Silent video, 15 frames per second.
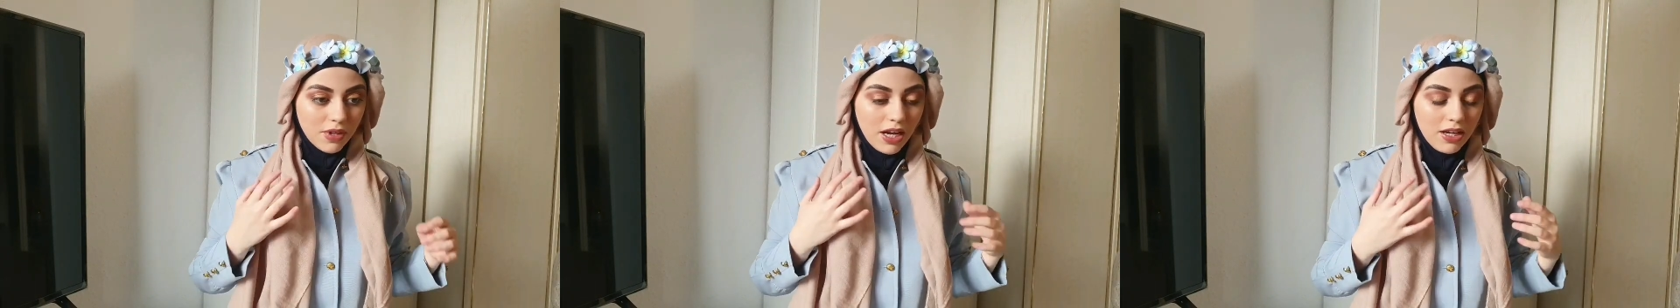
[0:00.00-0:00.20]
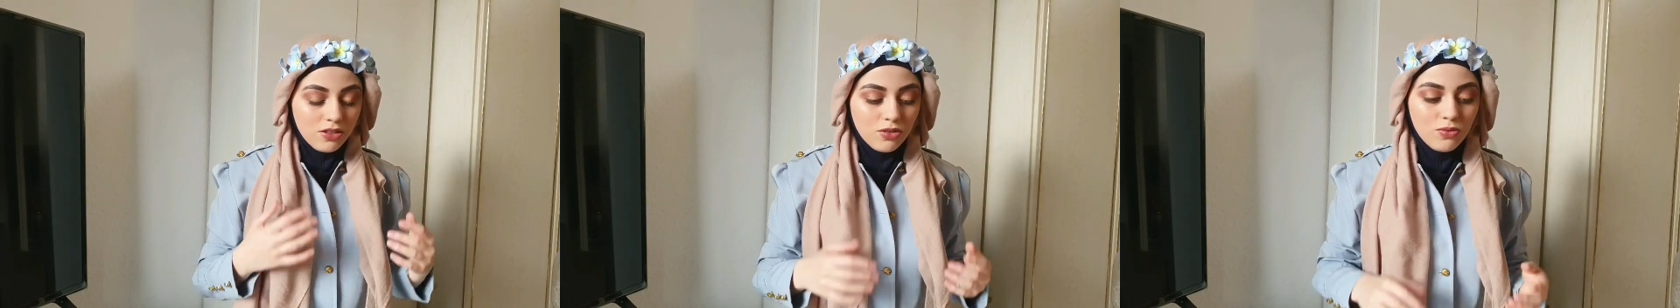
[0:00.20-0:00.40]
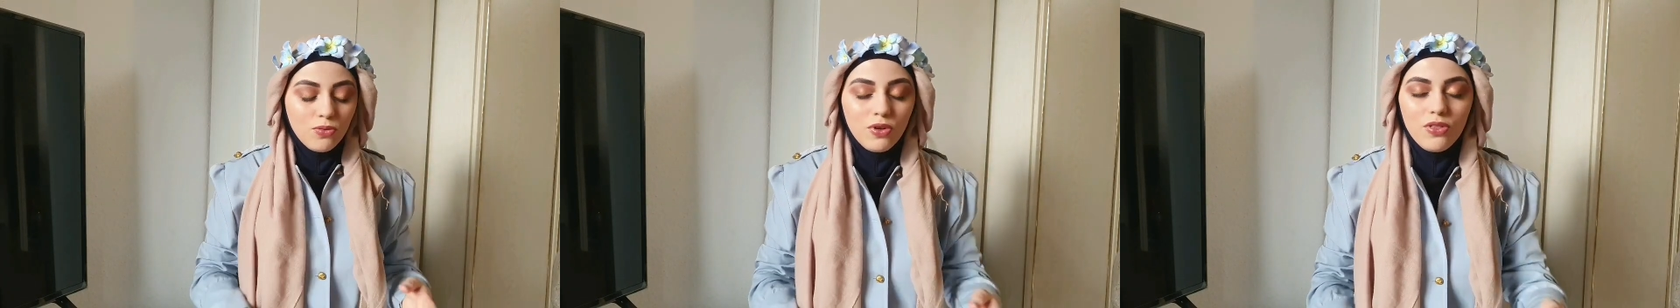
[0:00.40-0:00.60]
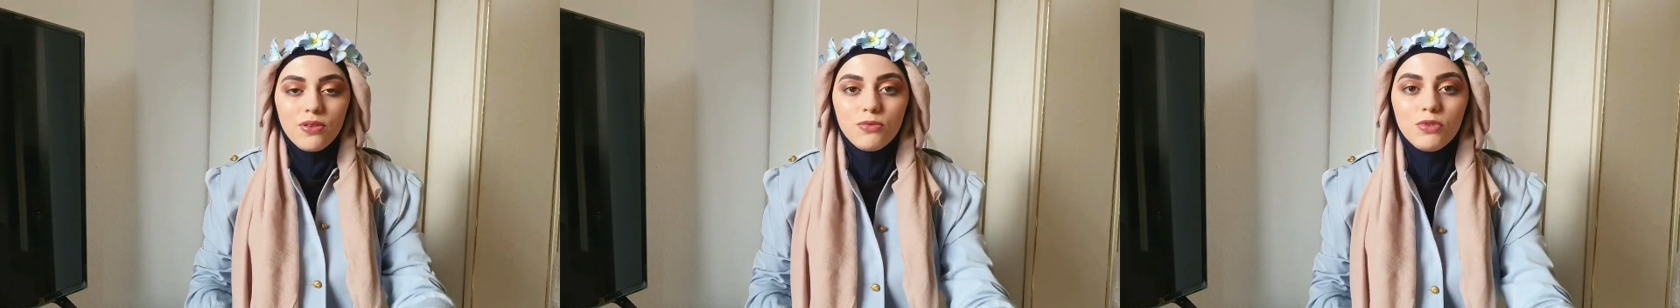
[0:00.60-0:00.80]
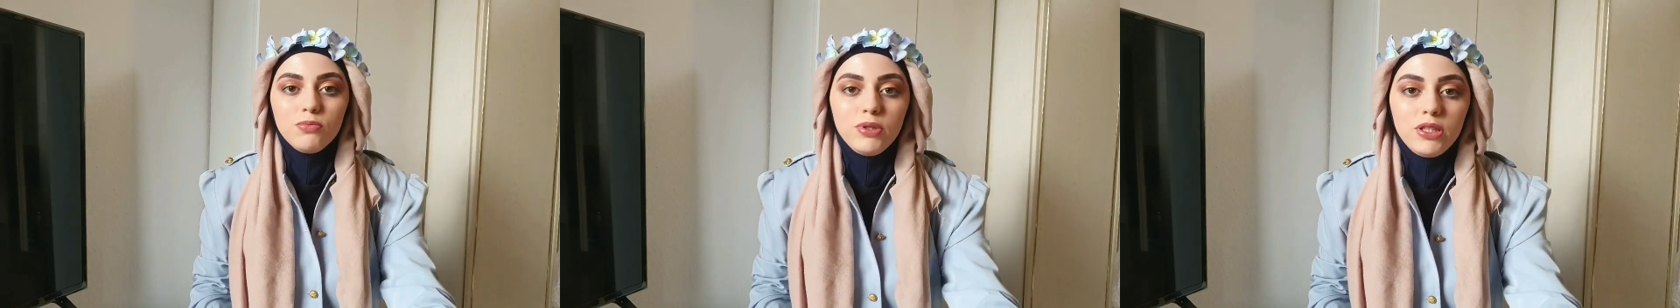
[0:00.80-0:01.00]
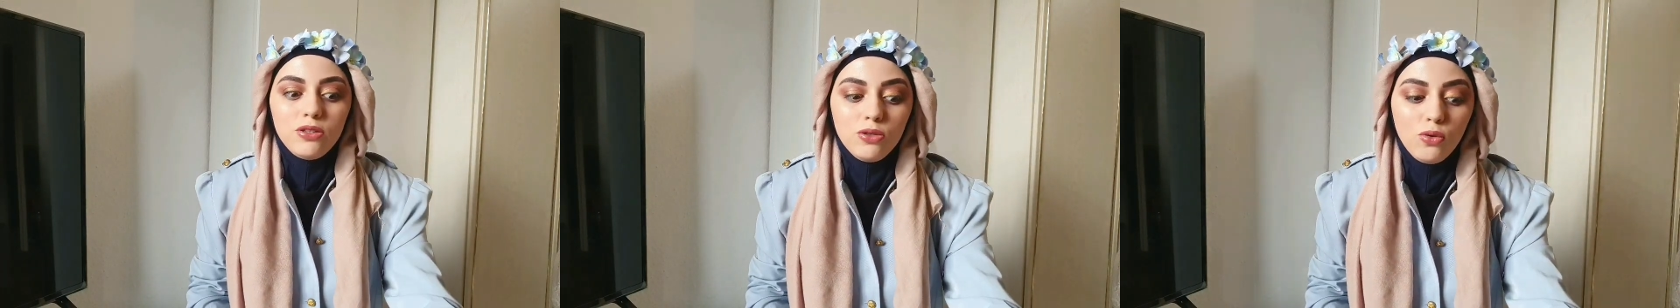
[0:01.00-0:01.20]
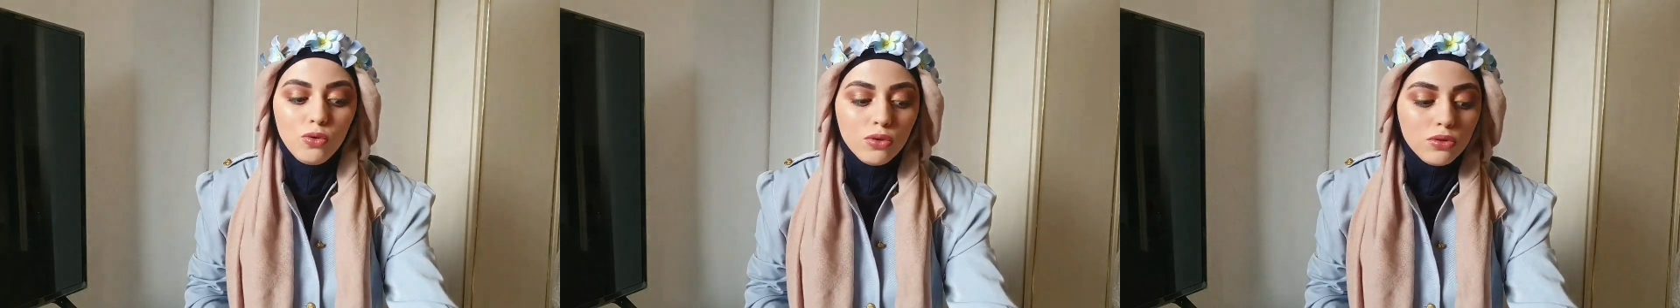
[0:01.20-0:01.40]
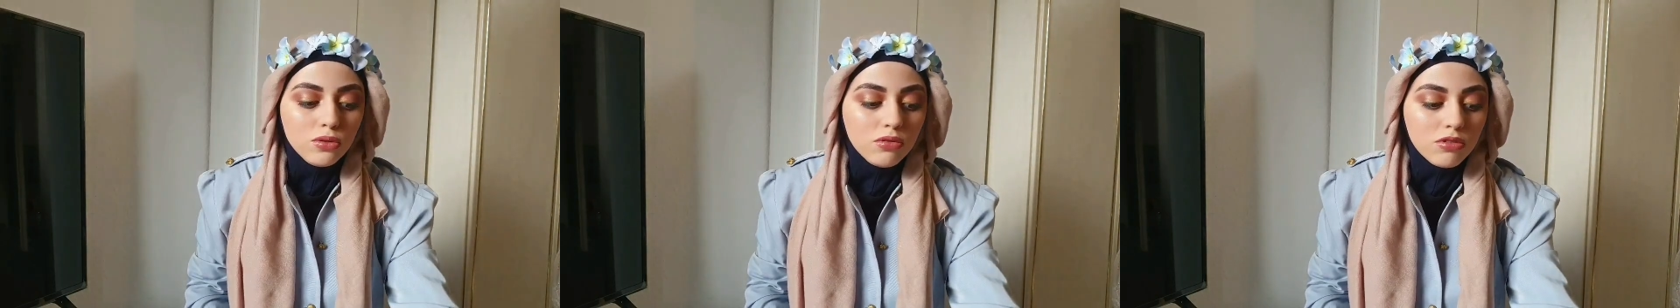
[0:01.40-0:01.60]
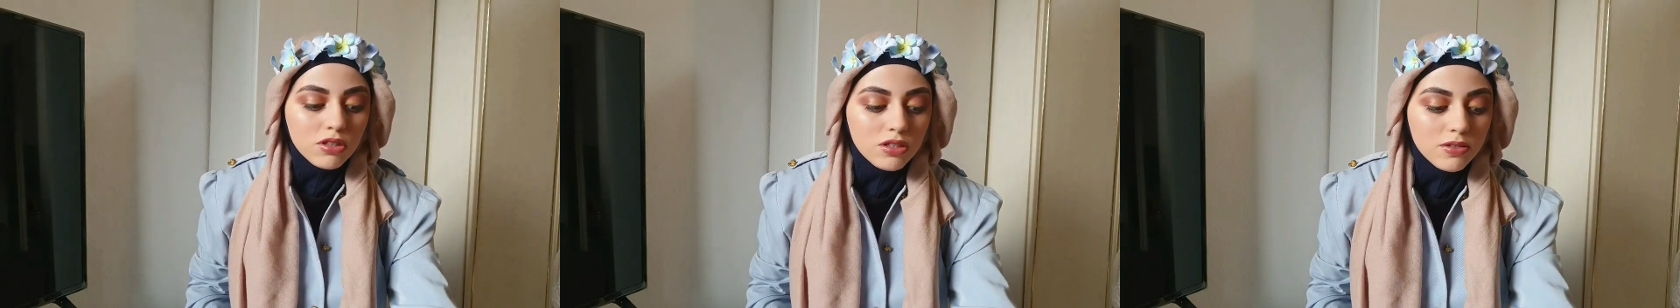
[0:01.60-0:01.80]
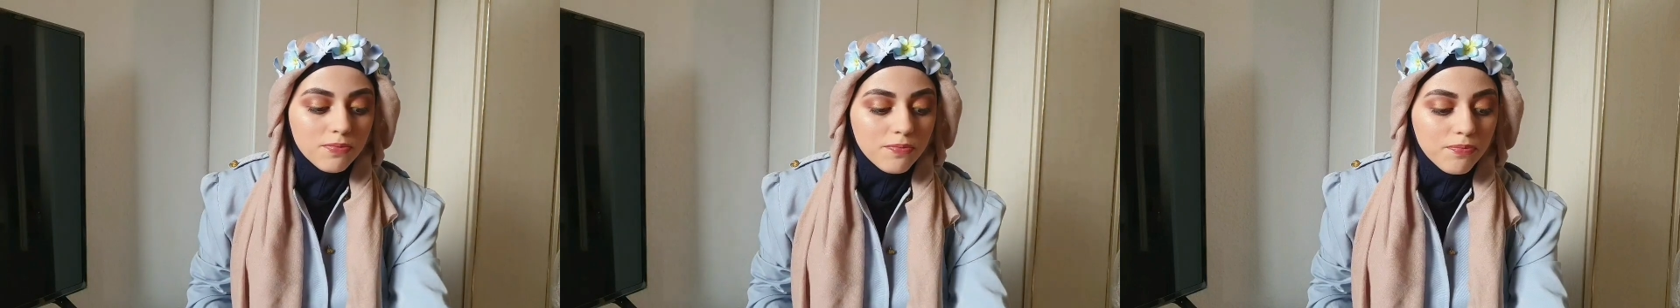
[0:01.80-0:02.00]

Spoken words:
I don't want them to be too loose,